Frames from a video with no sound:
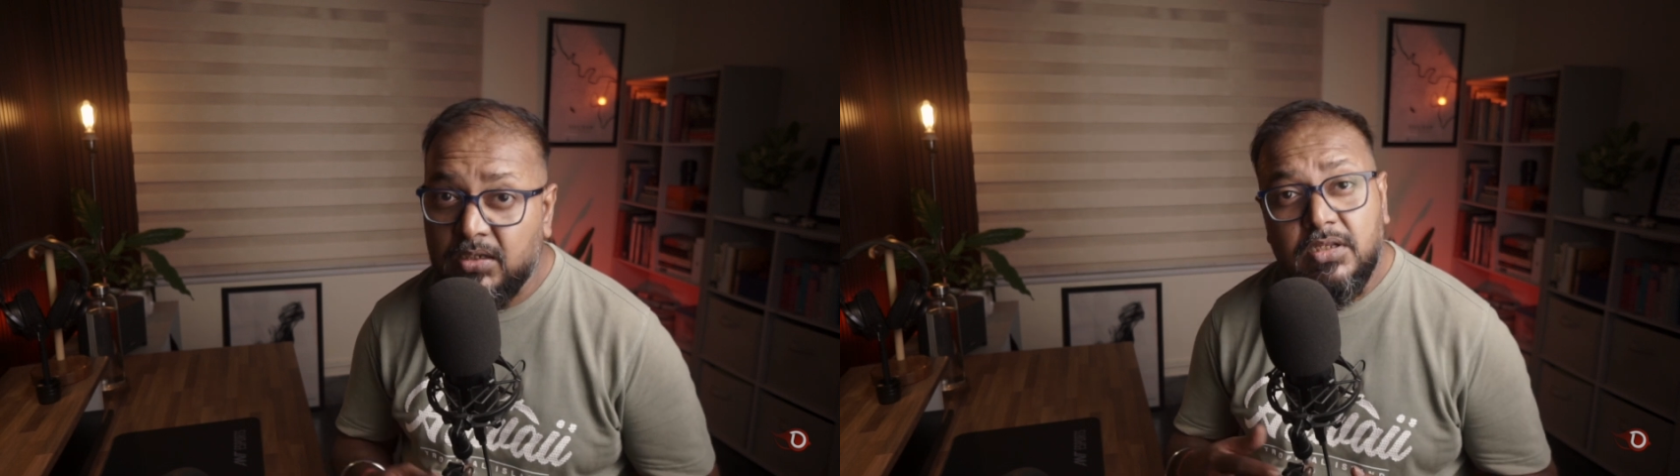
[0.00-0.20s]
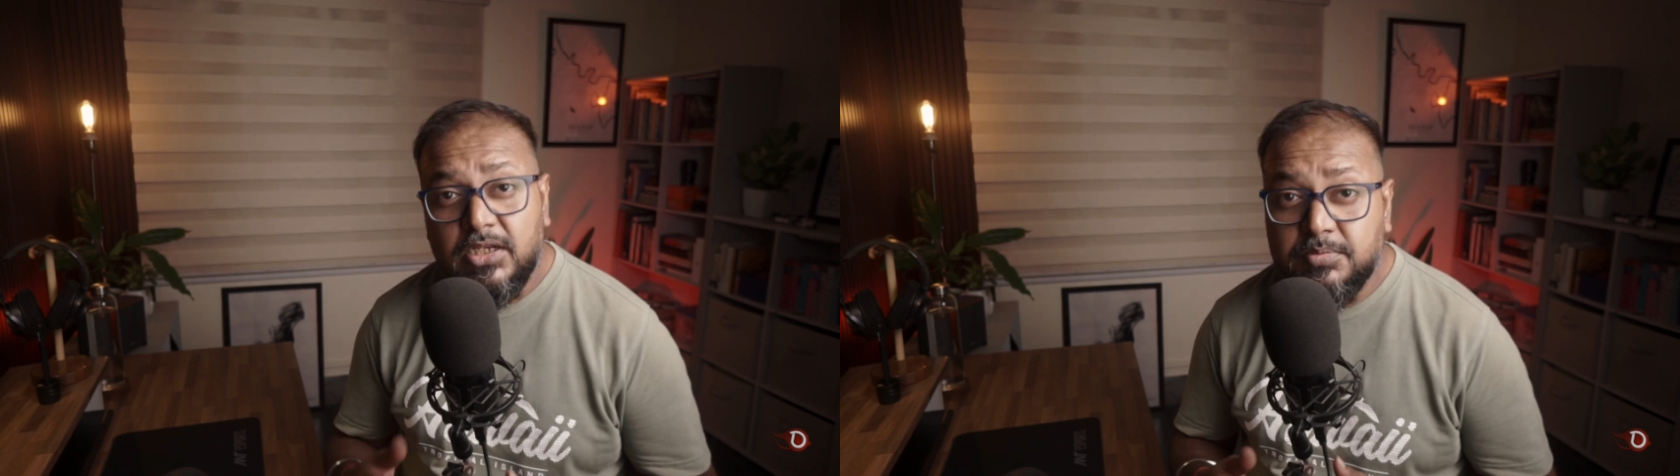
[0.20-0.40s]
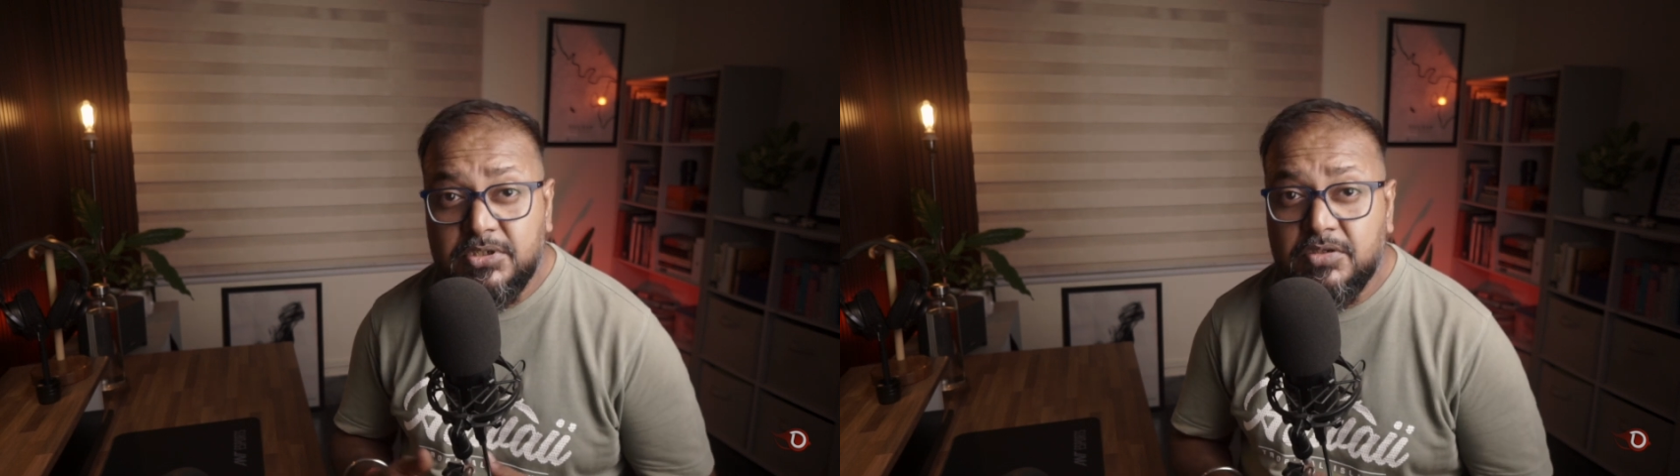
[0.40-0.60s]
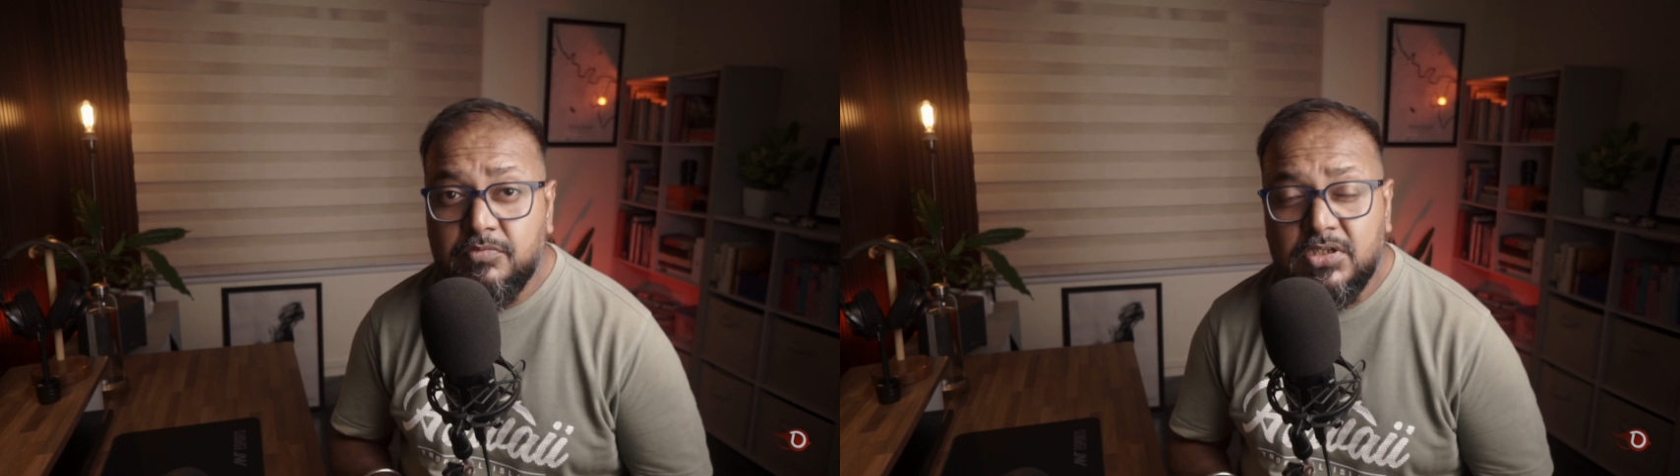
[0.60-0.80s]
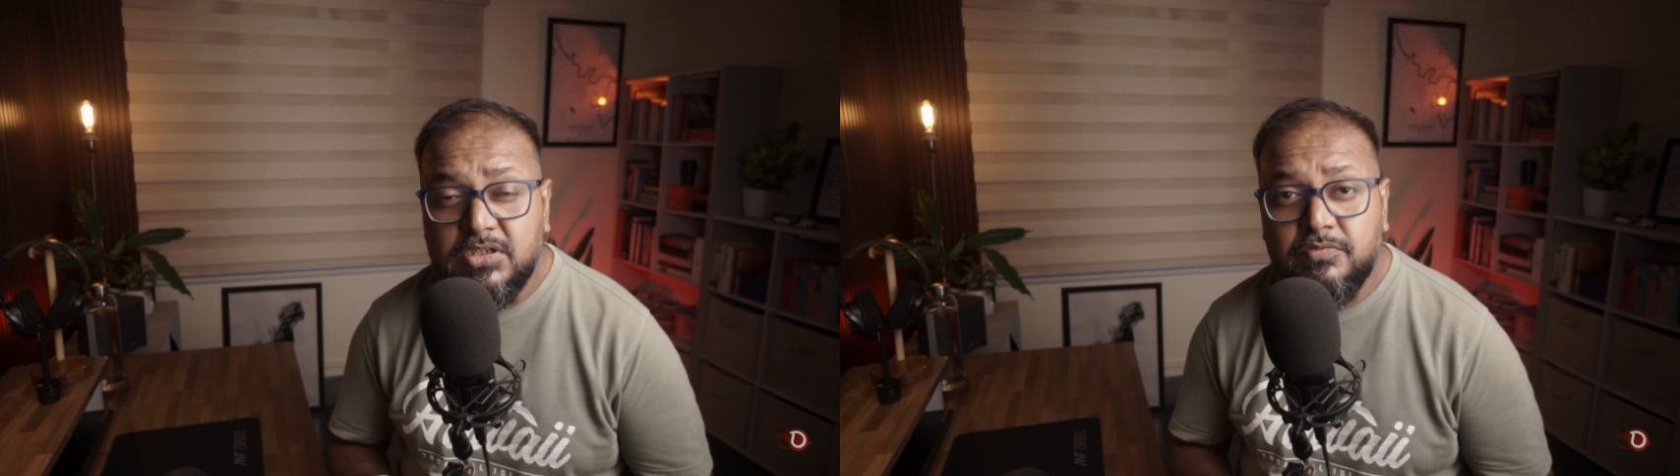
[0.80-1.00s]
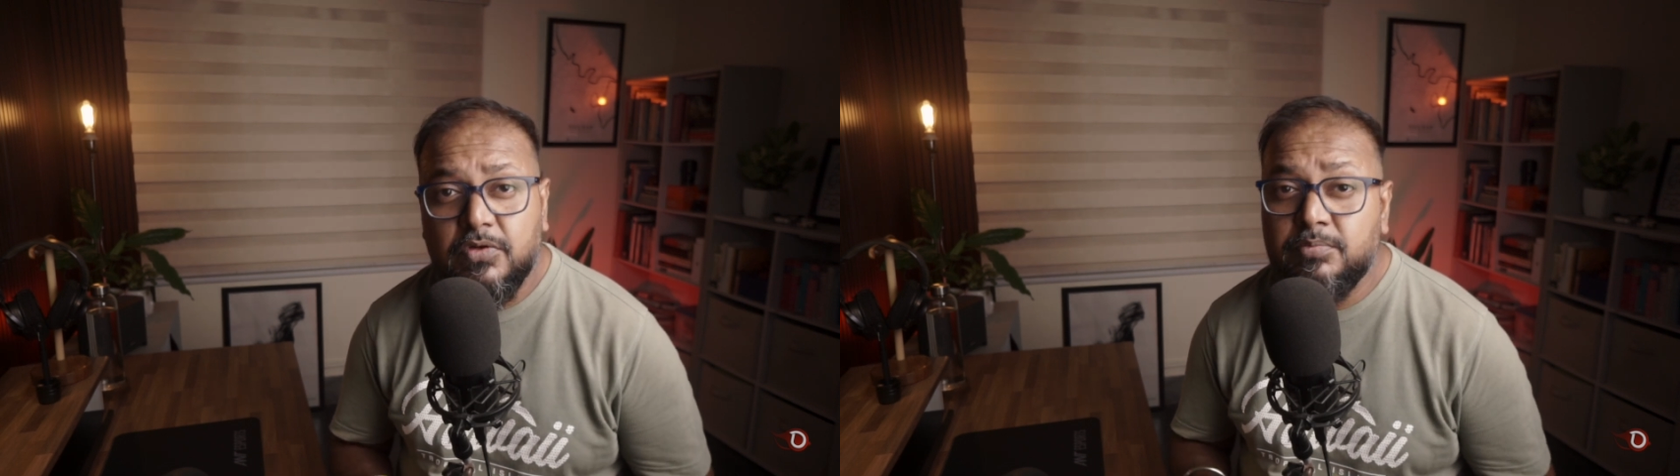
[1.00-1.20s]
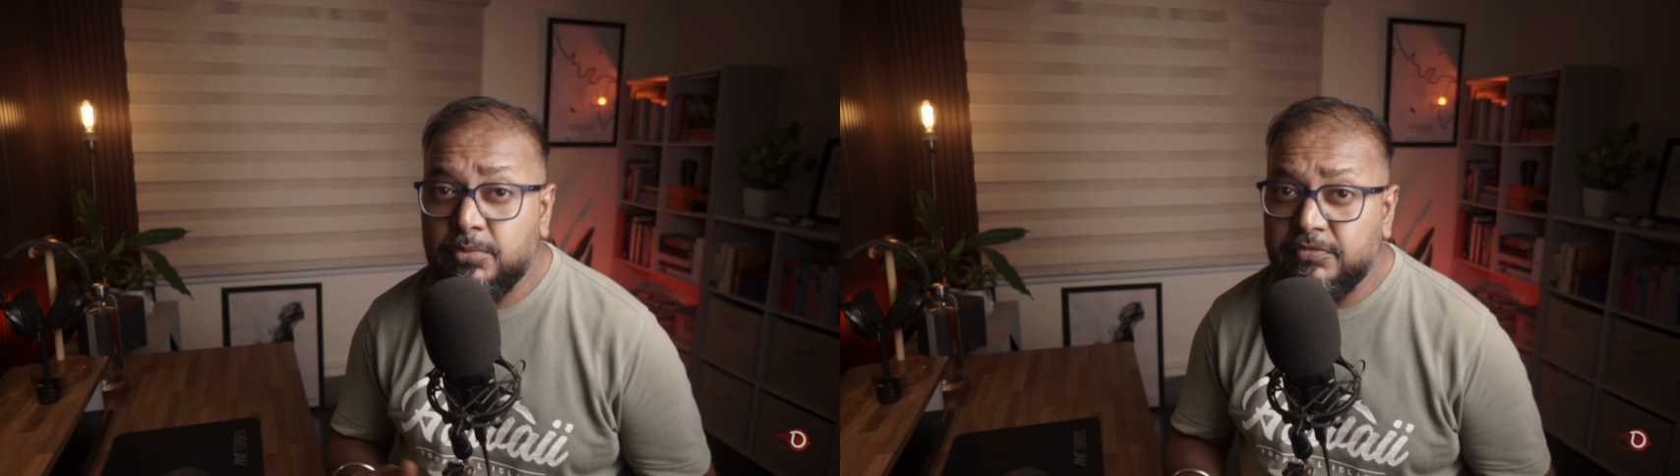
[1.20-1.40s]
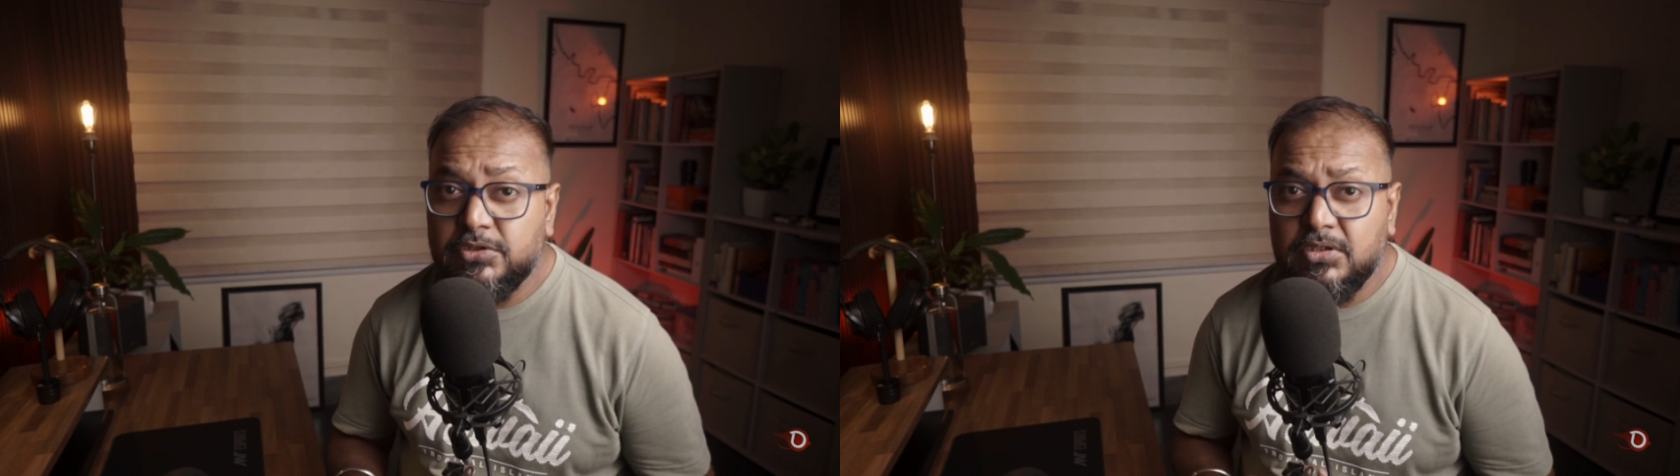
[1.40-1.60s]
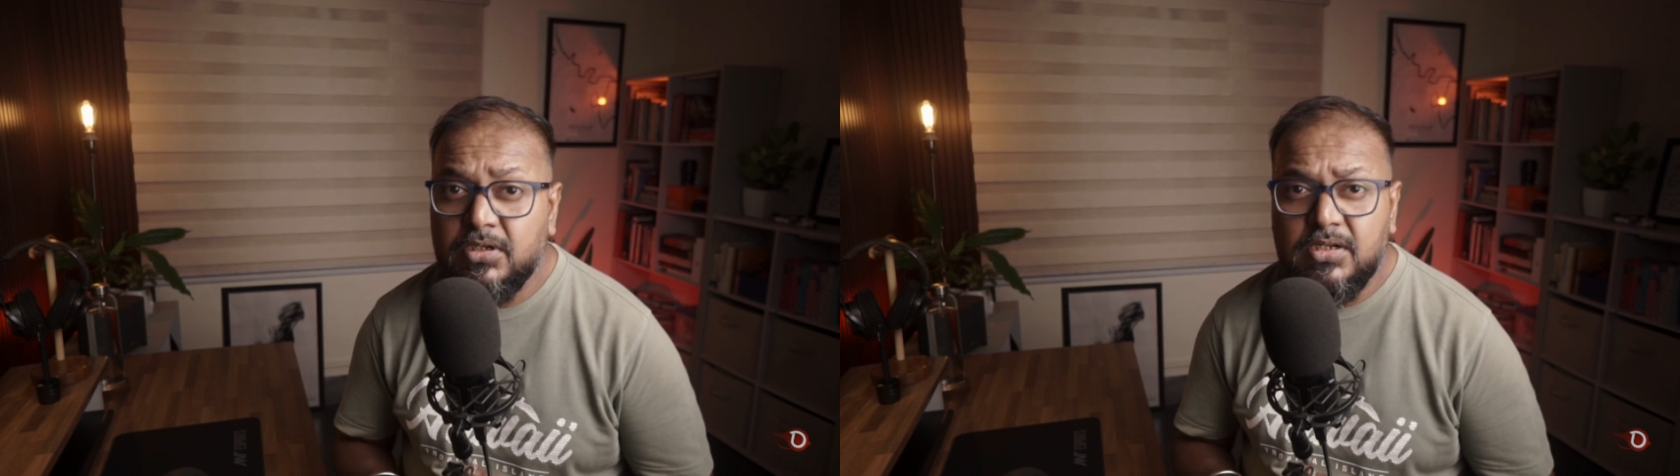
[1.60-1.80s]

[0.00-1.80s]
The expensive ones are for professional